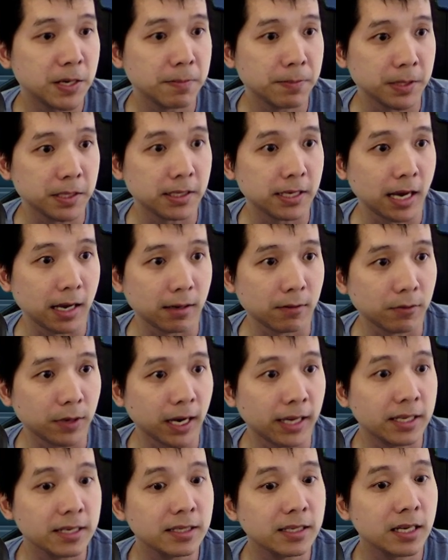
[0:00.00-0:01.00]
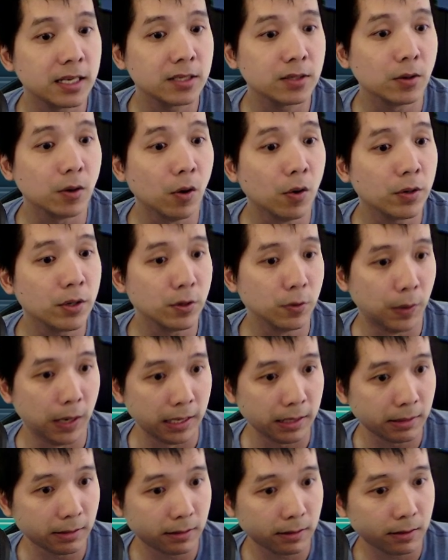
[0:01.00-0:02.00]
percent, right? I think this is the only
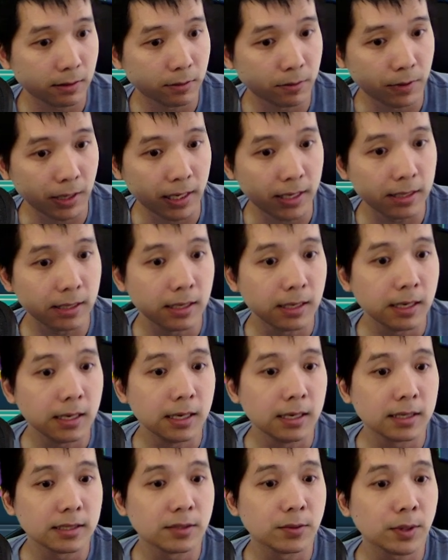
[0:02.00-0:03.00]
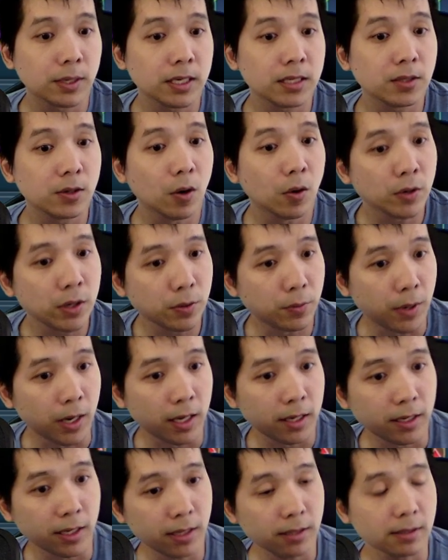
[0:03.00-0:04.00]
one, right? This one is the only
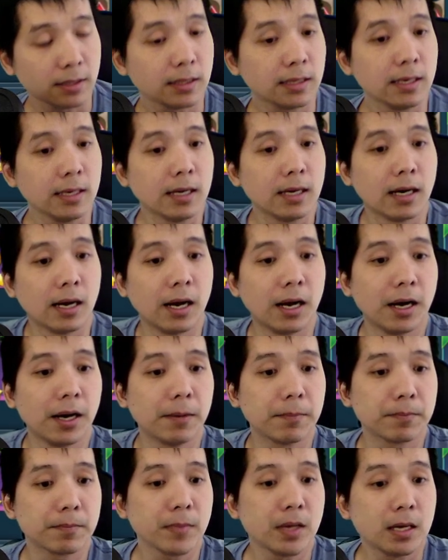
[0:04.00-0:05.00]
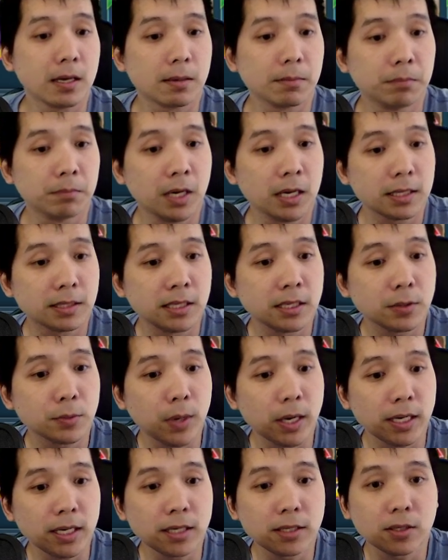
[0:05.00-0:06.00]
one here. But this
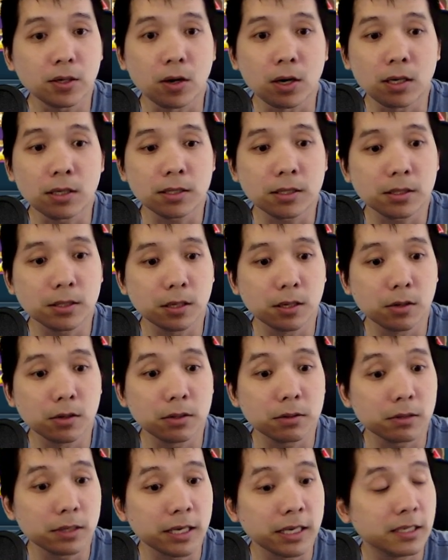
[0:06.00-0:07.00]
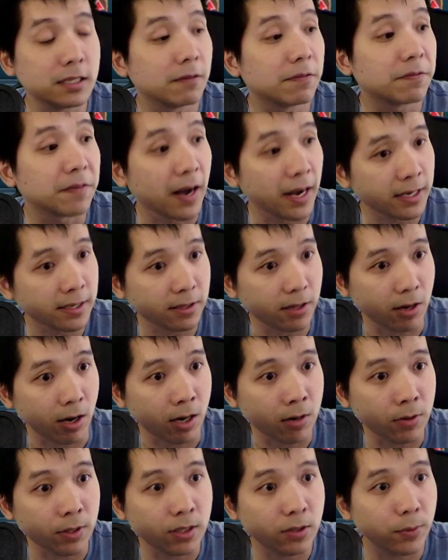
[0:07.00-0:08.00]
one is also a 5-star,
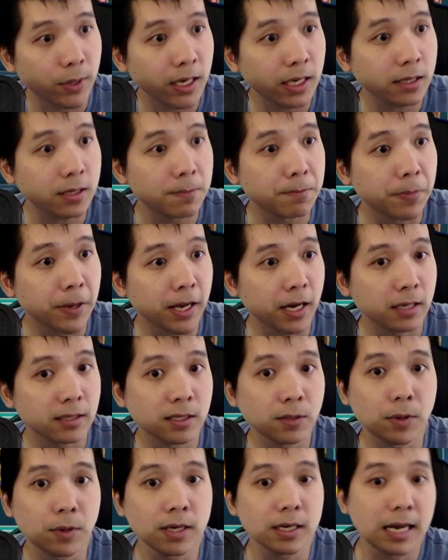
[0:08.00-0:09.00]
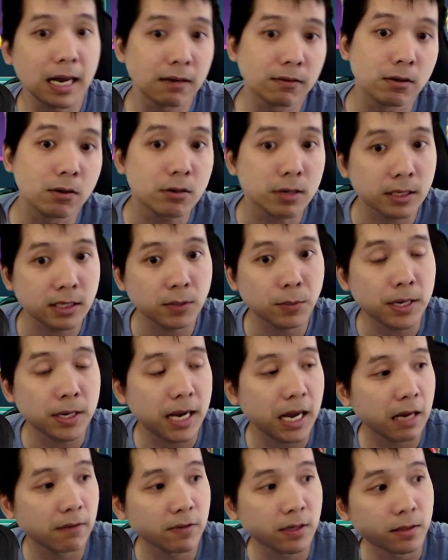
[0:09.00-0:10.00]
right? So when I compare this one
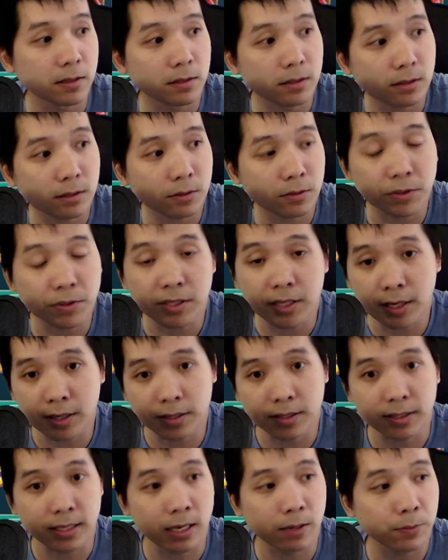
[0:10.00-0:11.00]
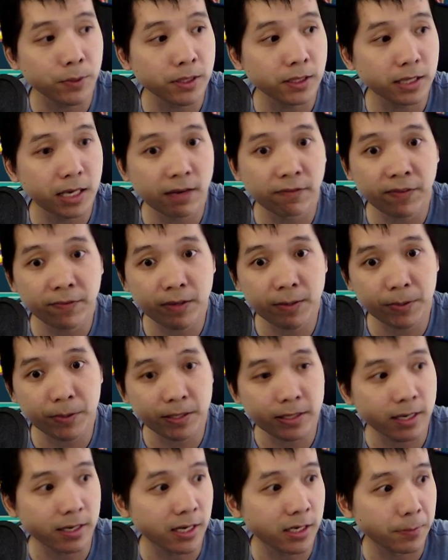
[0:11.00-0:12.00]
have a Crusader set which gave
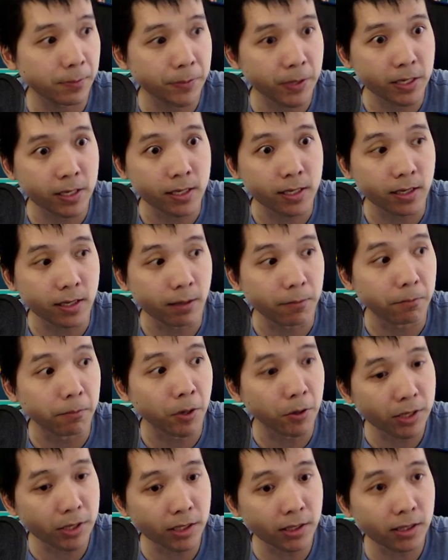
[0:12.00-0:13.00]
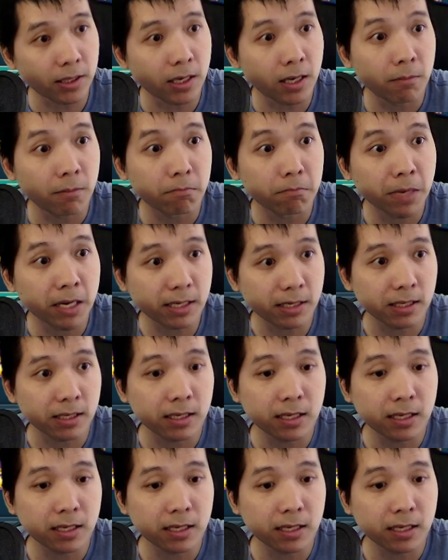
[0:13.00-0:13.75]
15% HP bonus, but